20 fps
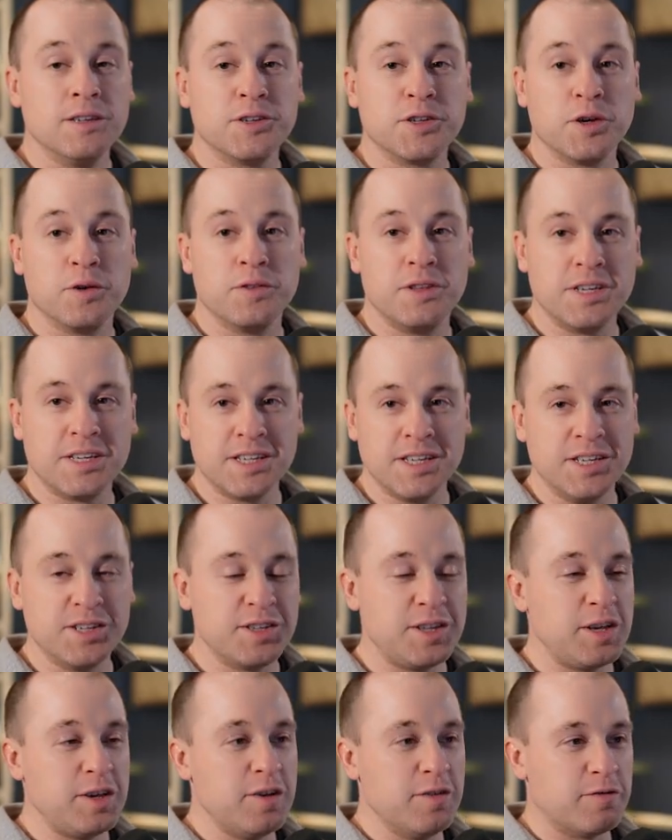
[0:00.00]
So this is
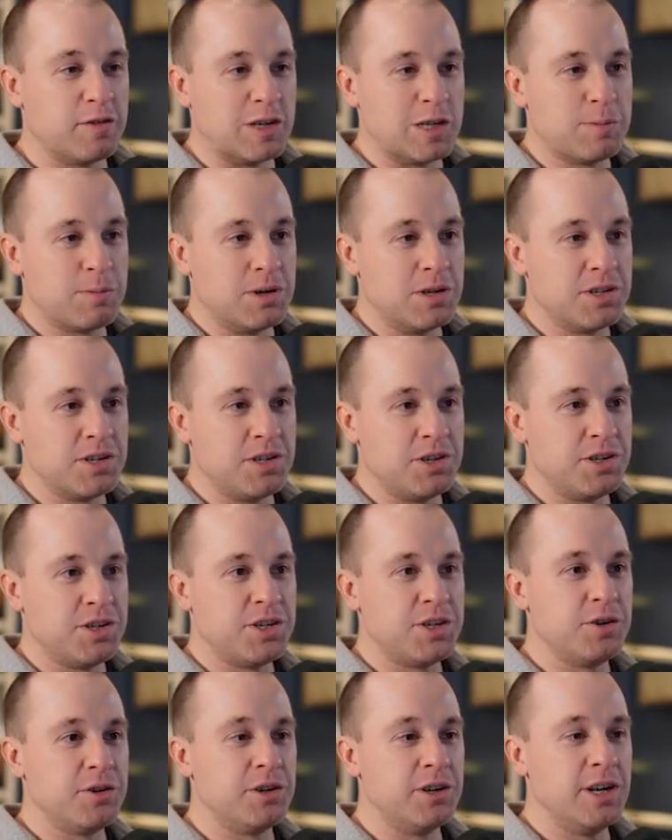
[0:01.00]
the first-person
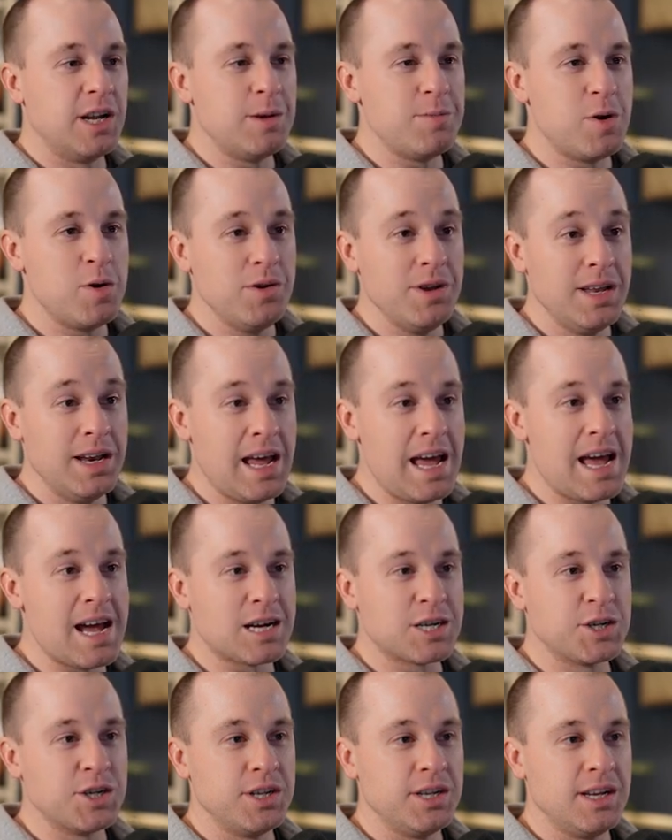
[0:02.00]
shooter demo in
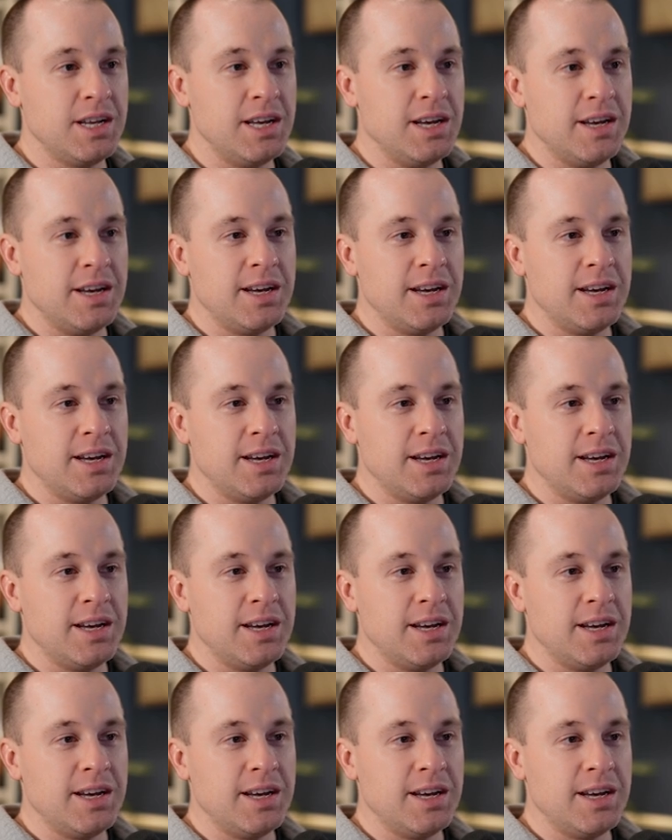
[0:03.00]
action.